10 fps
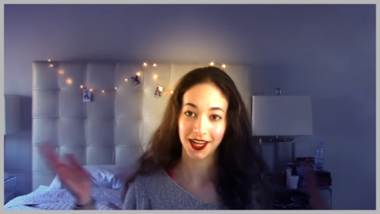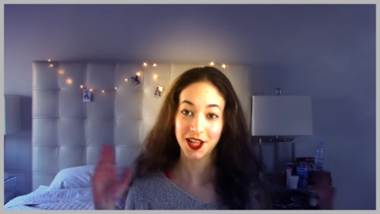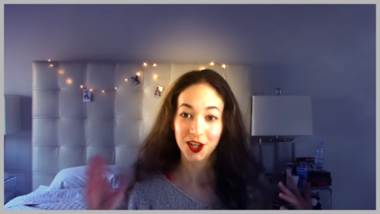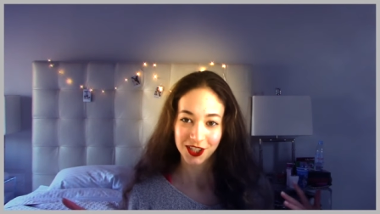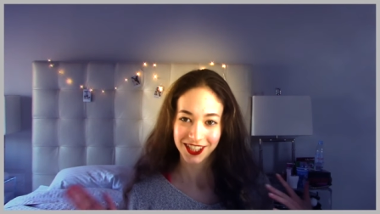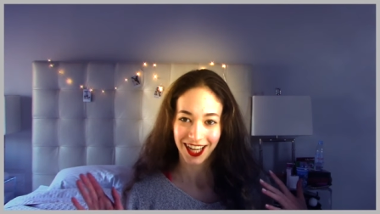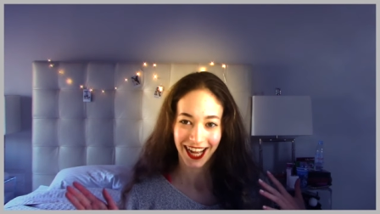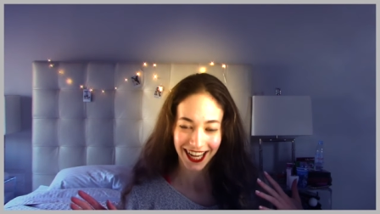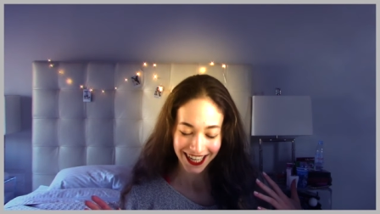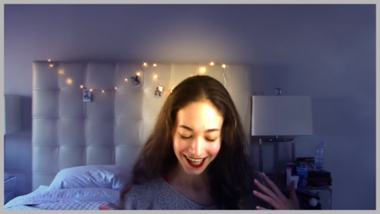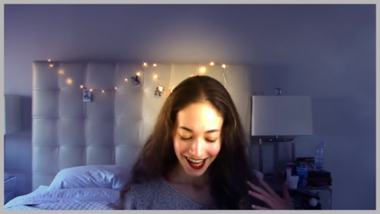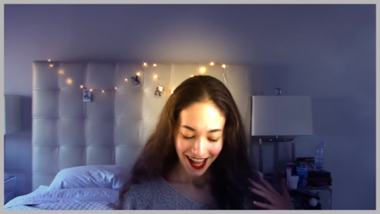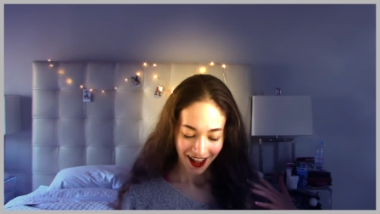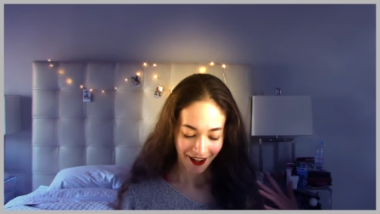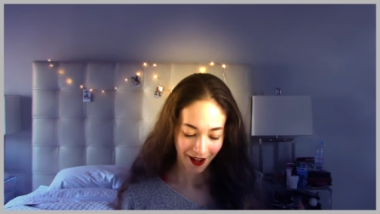either side,
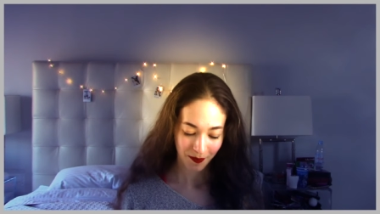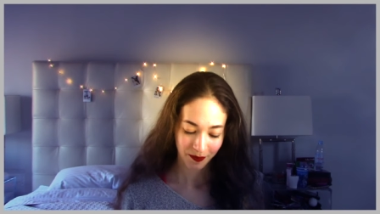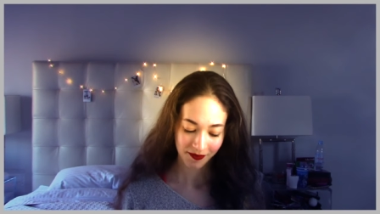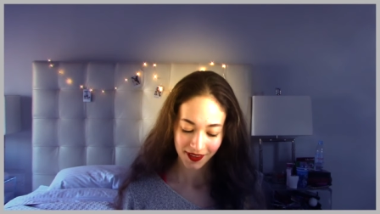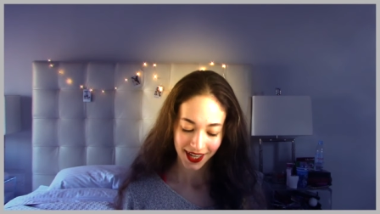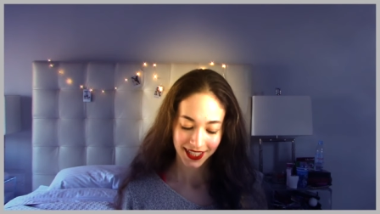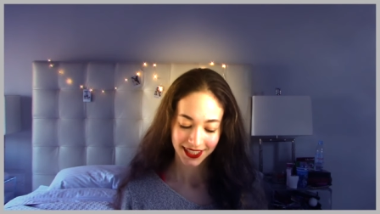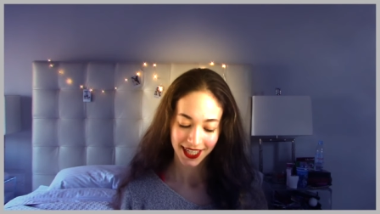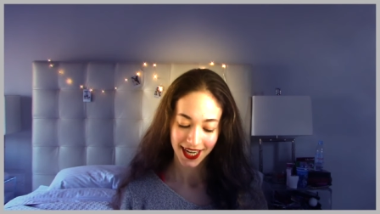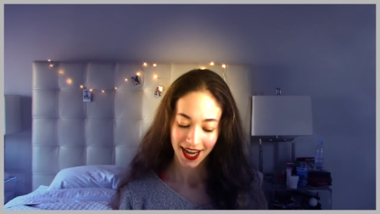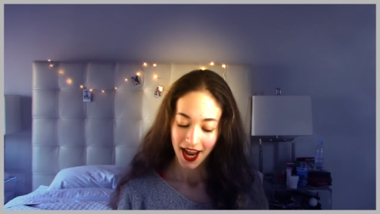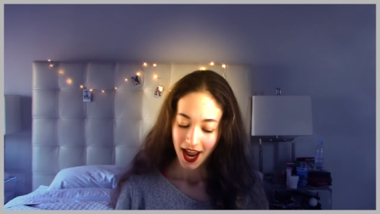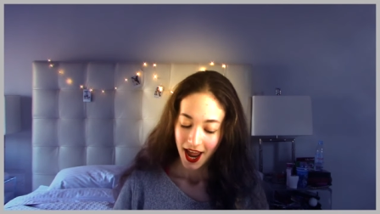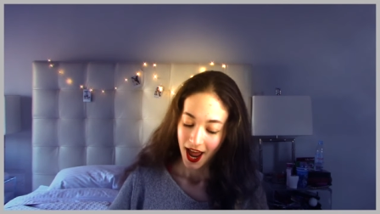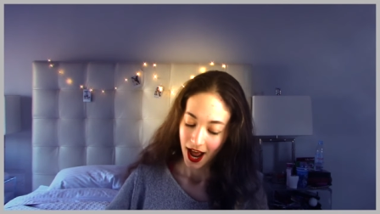um, is the
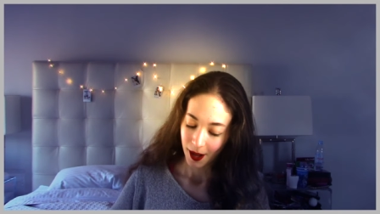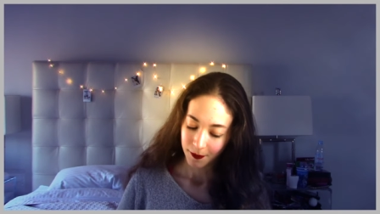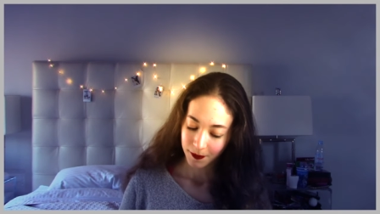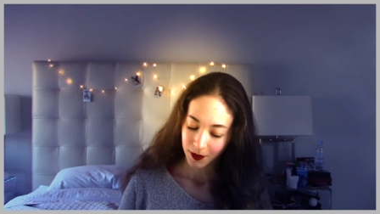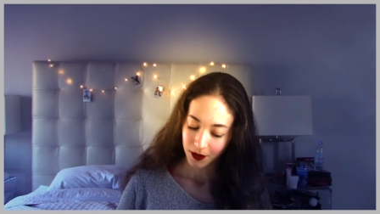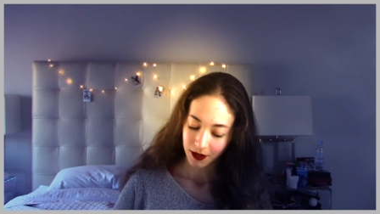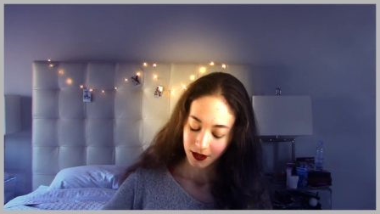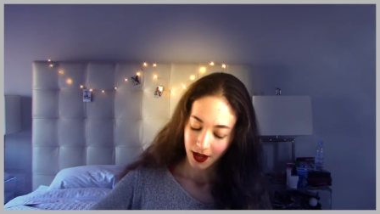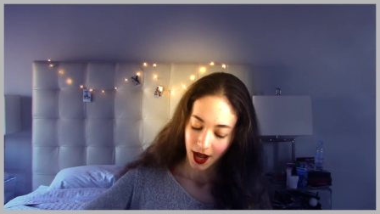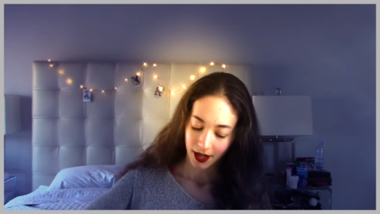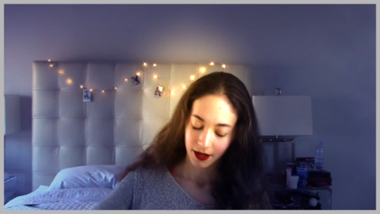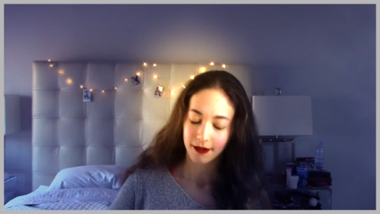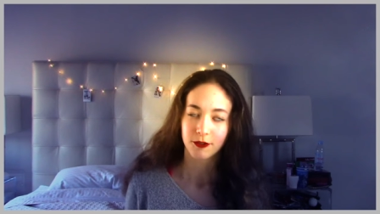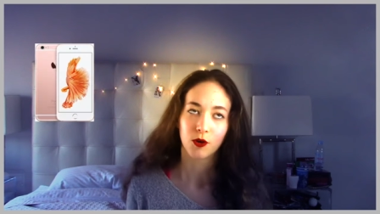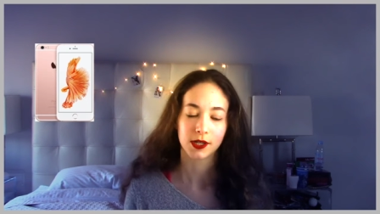Apple, I,
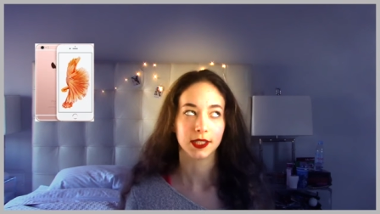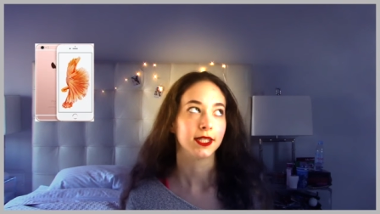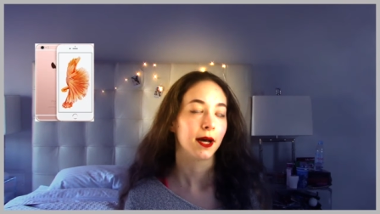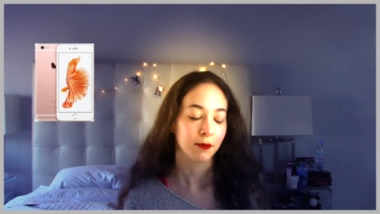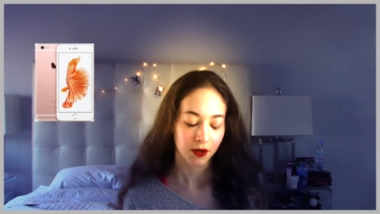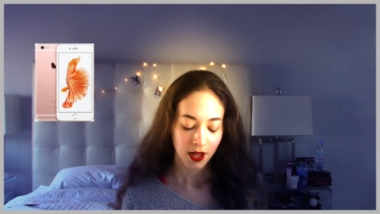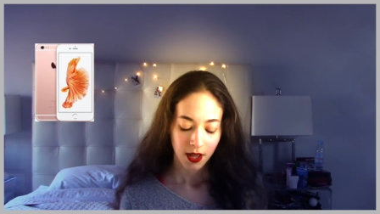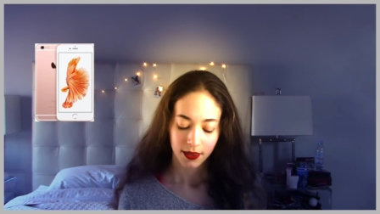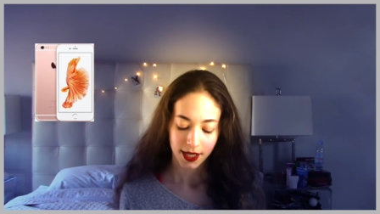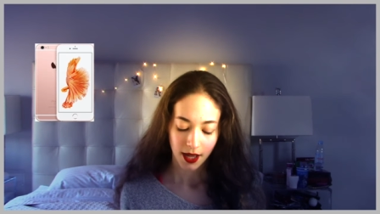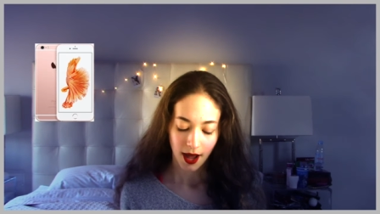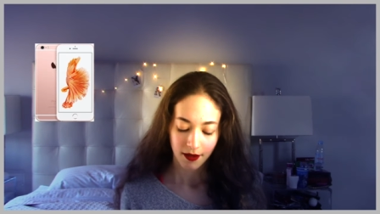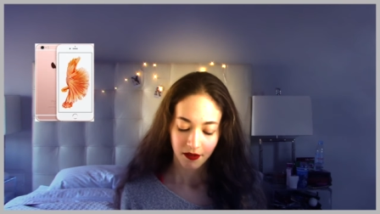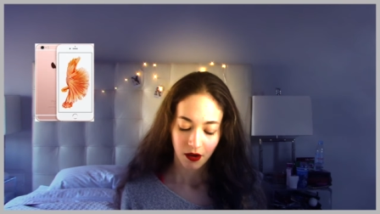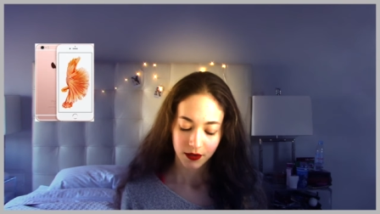of course it's Apple, the
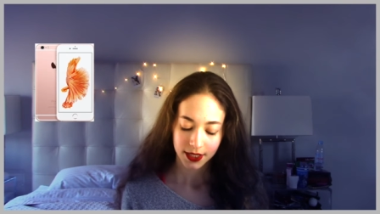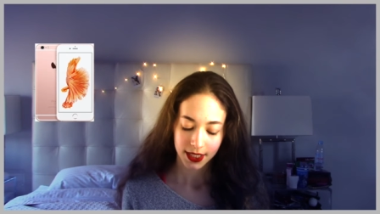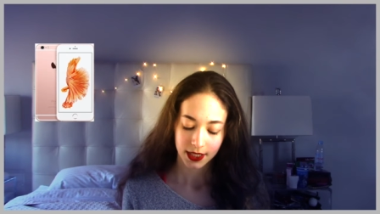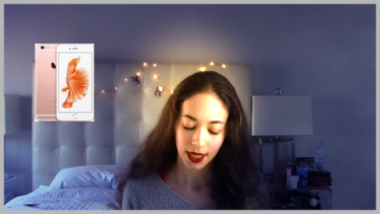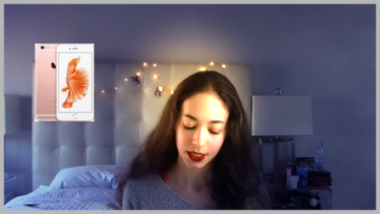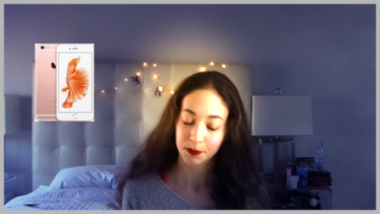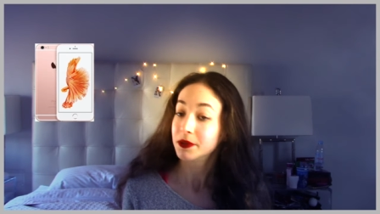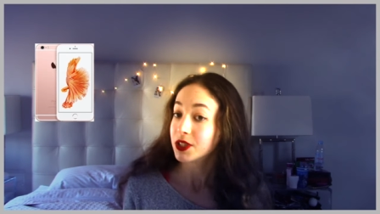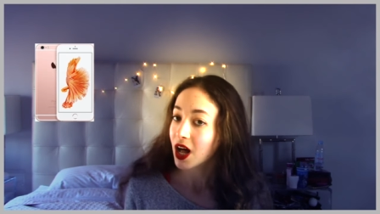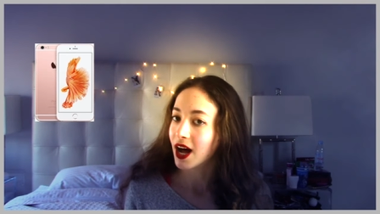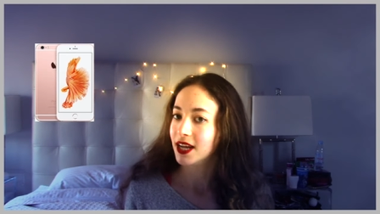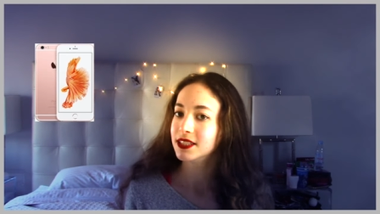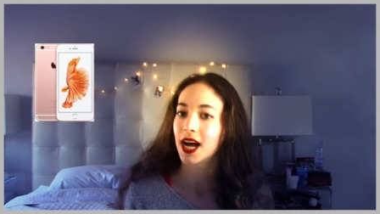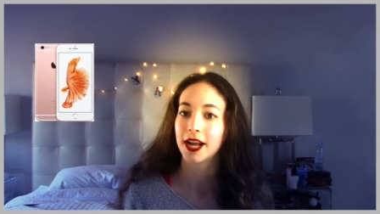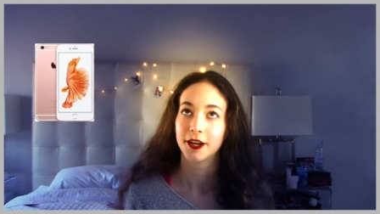iPhone 6s
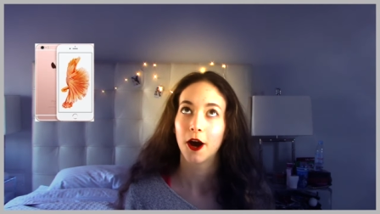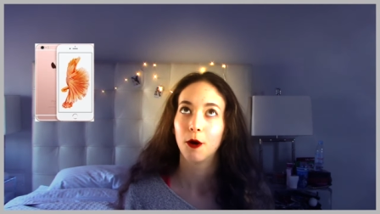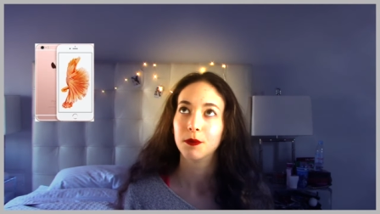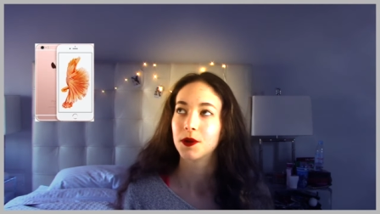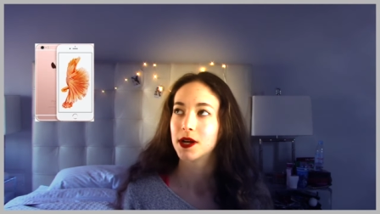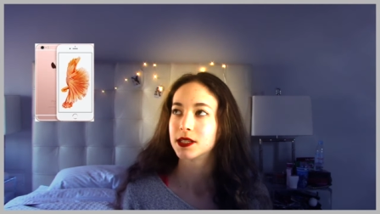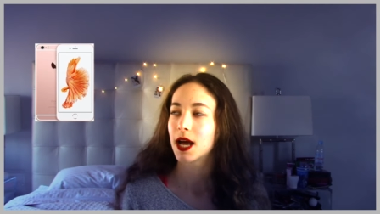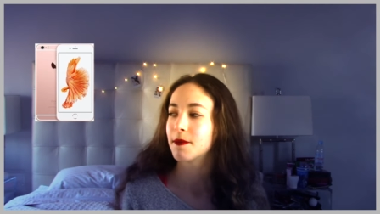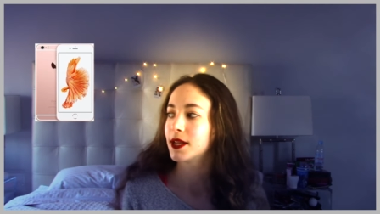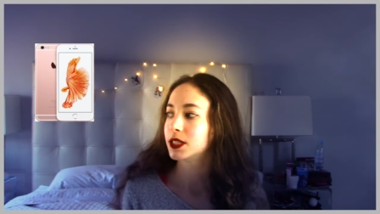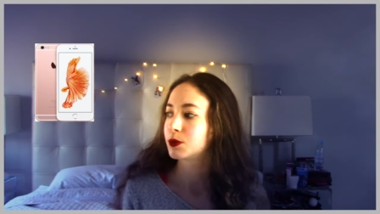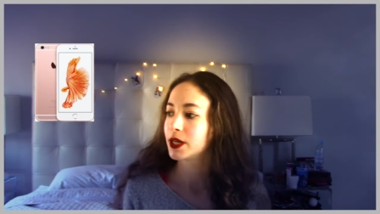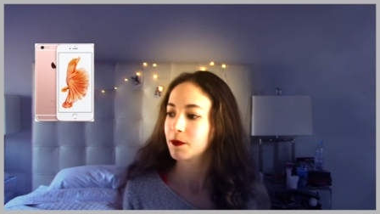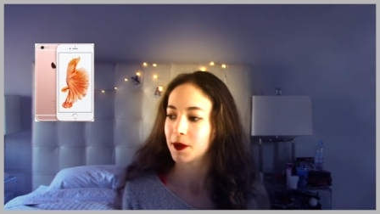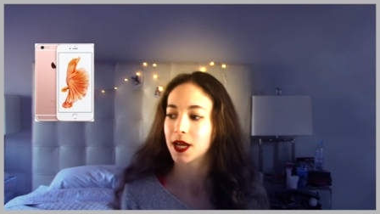Plus. I know Plus, I mean it's
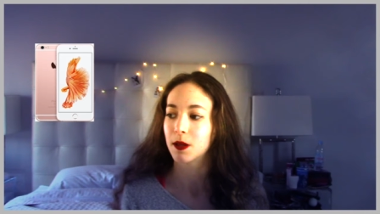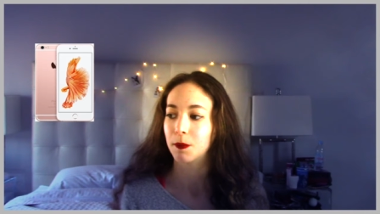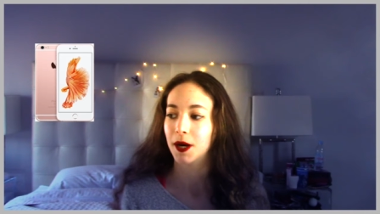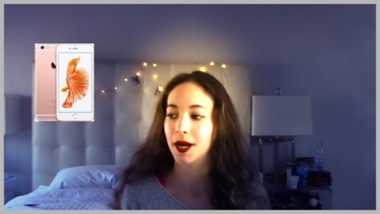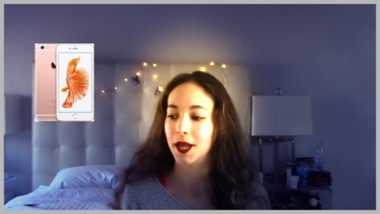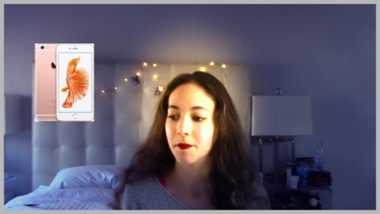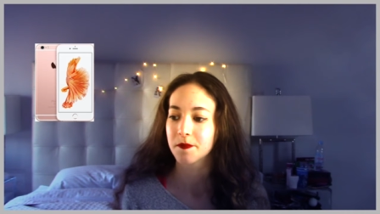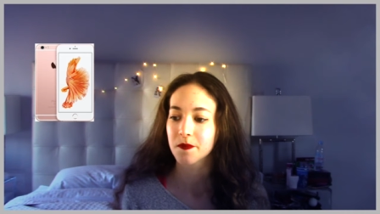pretty big, but